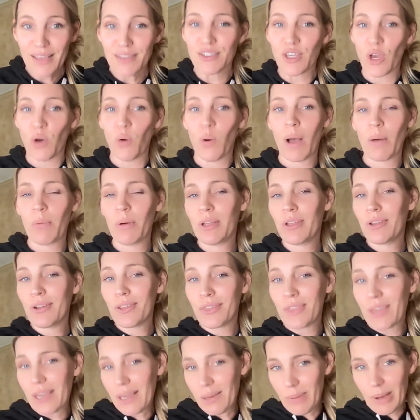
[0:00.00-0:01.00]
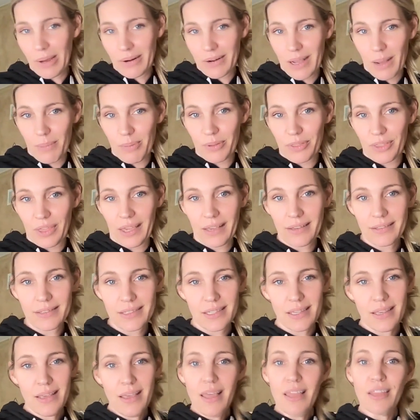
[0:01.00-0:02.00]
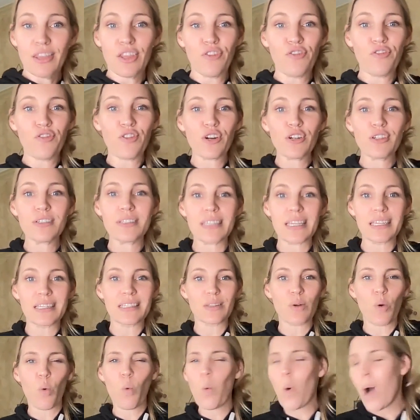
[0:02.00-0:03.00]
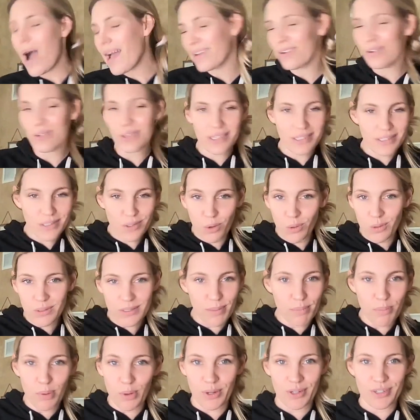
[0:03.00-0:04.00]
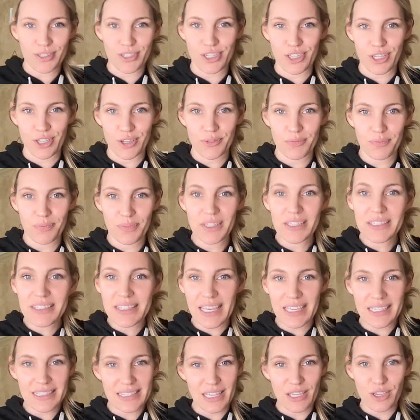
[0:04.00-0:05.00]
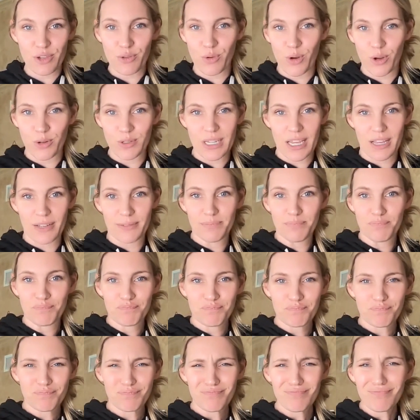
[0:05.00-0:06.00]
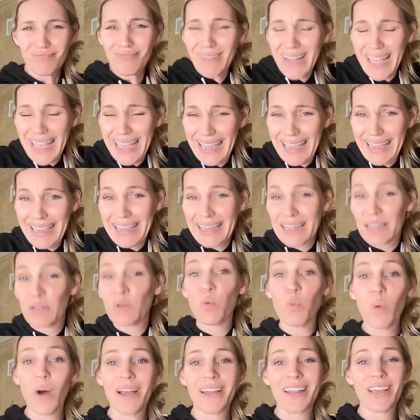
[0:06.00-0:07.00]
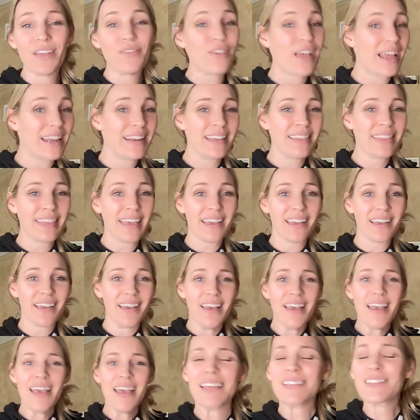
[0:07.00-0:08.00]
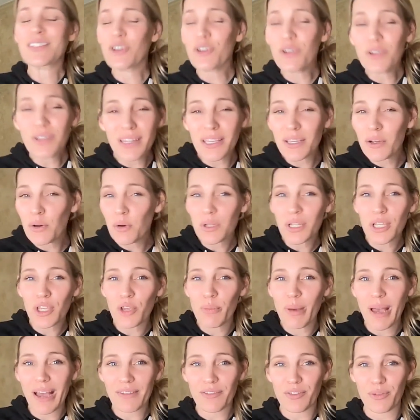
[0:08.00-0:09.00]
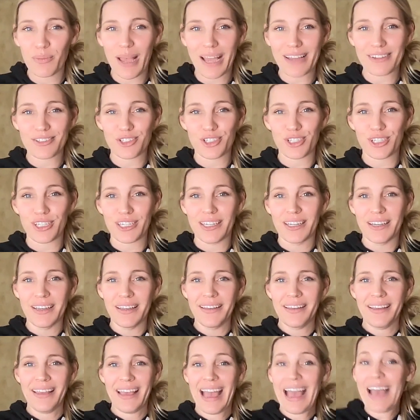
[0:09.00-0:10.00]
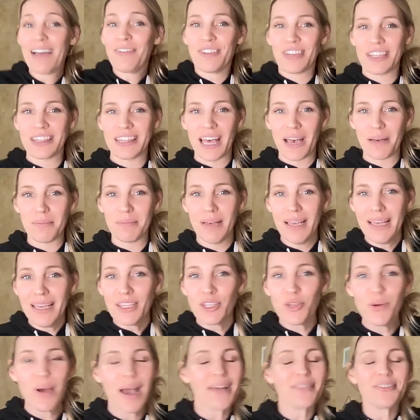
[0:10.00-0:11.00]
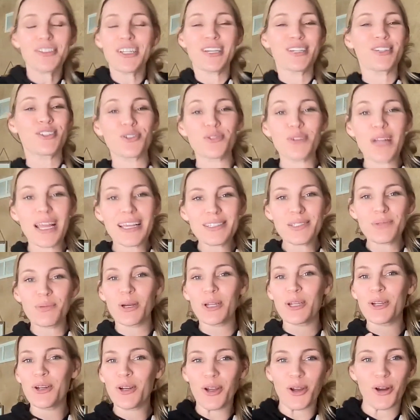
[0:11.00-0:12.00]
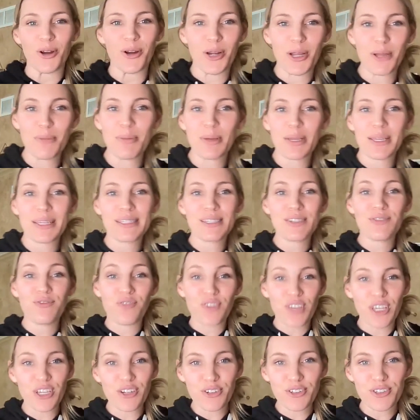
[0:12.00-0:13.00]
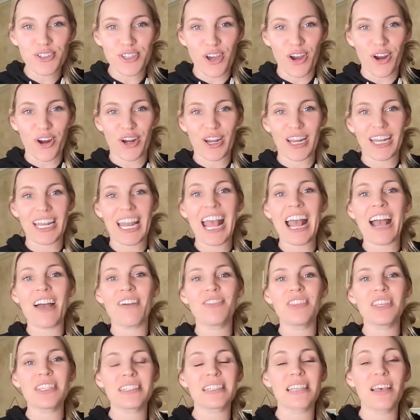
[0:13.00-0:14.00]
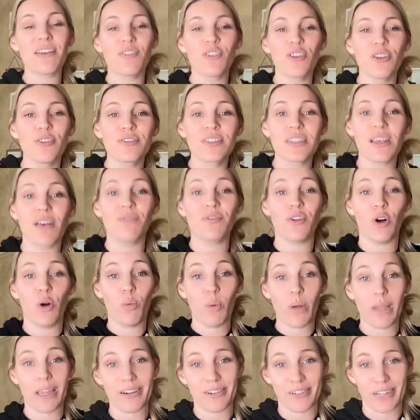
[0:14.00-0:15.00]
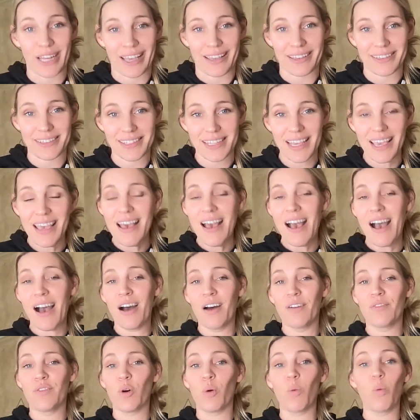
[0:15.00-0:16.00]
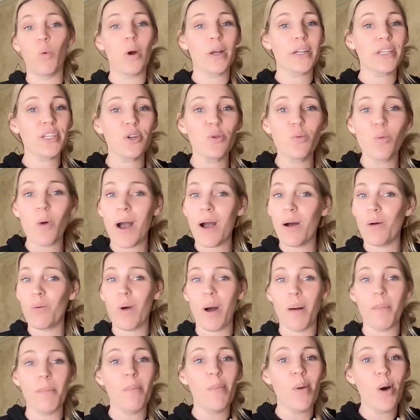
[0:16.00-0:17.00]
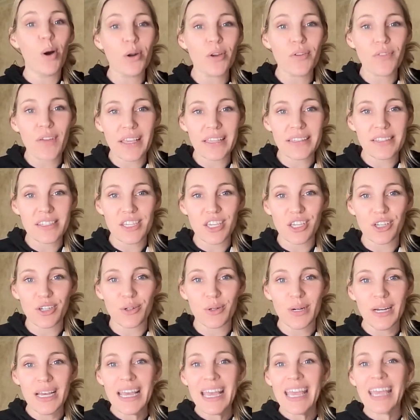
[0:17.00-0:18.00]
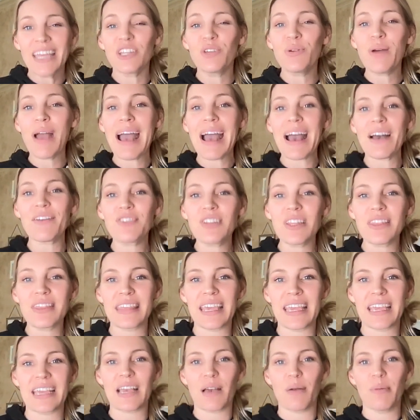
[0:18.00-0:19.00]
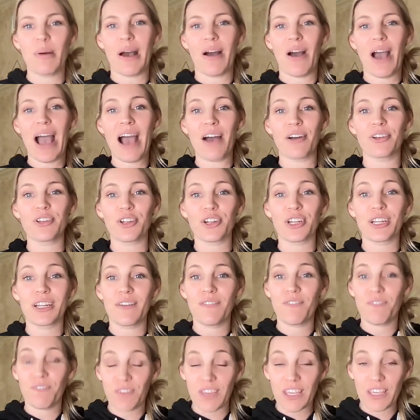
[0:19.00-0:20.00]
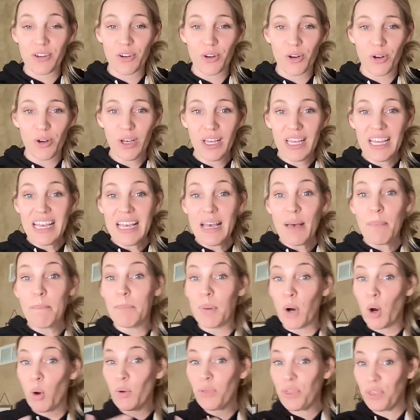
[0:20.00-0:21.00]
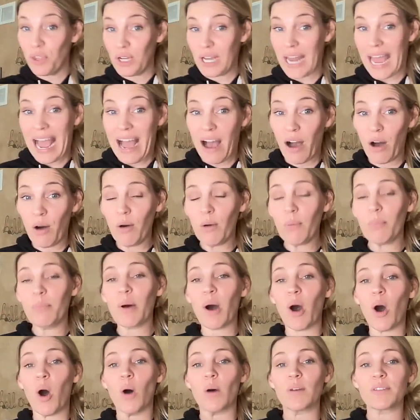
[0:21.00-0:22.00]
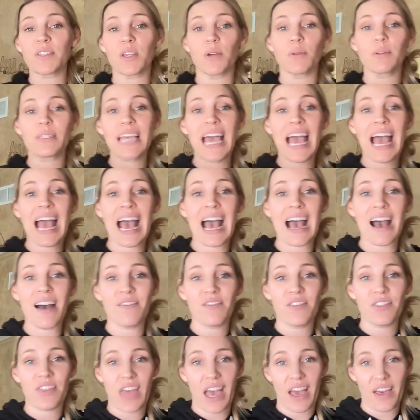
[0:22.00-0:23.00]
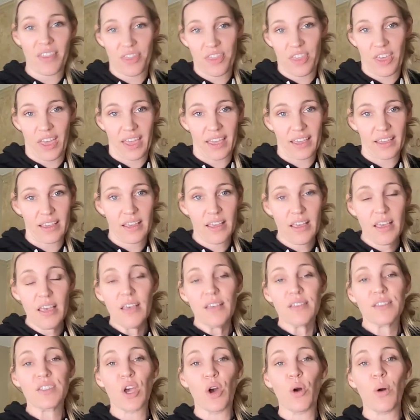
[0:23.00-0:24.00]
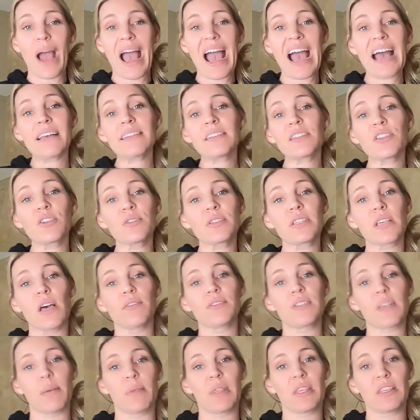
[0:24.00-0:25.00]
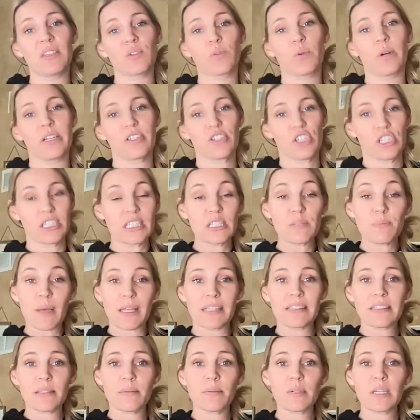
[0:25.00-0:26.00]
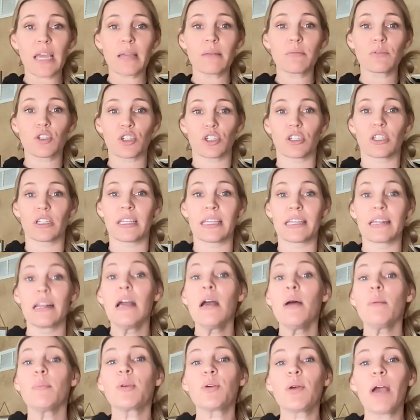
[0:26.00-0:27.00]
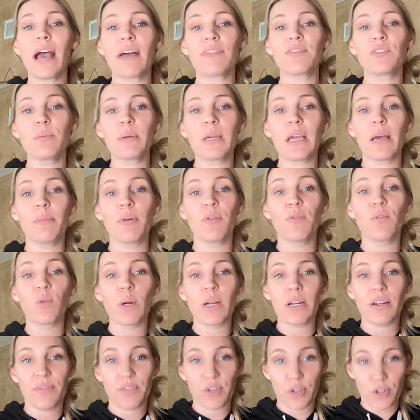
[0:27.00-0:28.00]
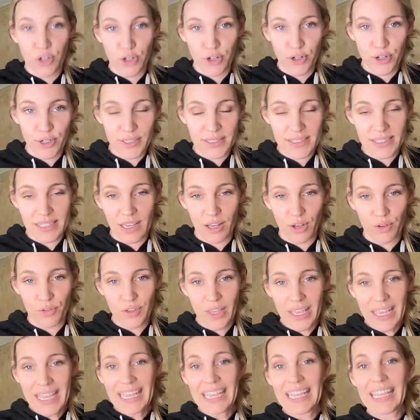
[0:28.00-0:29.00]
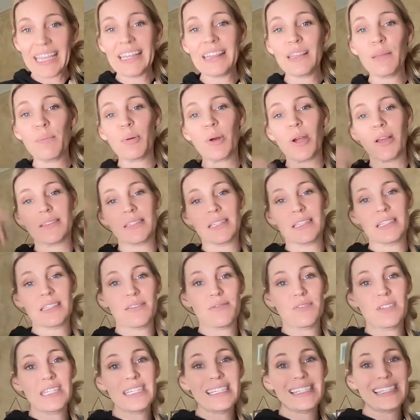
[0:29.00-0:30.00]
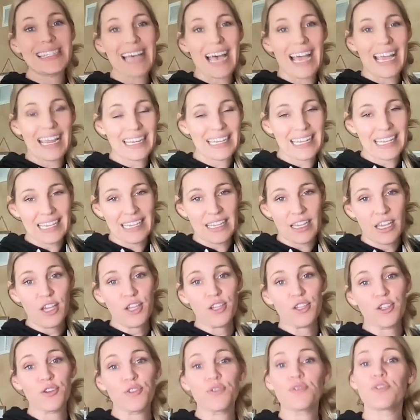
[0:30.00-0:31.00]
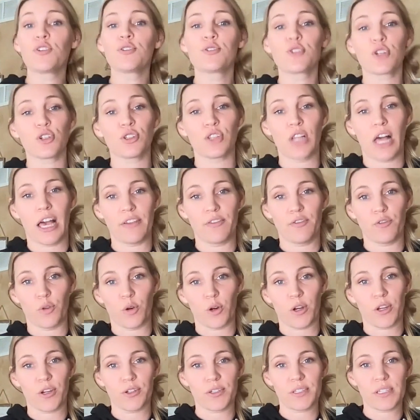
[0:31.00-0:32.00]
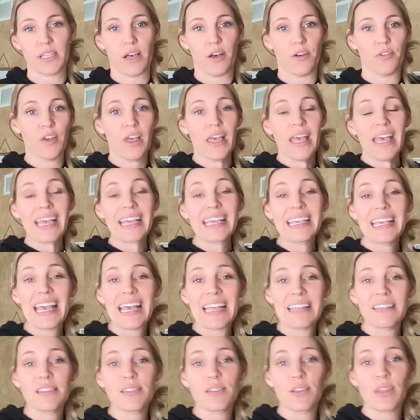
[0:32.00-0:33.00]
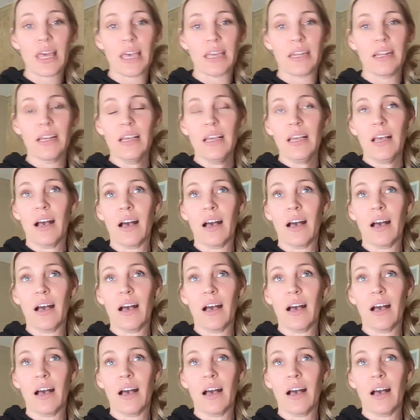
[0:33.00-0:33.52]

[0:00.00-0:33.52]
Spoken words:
So I want you to think about a couple things. The first is, why are these goals important to you? These things that you wrote down. And what, if anything, is currently holding you back from actually having them? You have to address what your current biggest fears are and have this level of self-awareness of what do you want, what motivates you. And you have to think about how you're going to feel both now, but also to have that thing. So ask yourself some of these questions, spend some time journaling, but you have to become aware of your current self in the process of designing your future life for yourself. Again, so that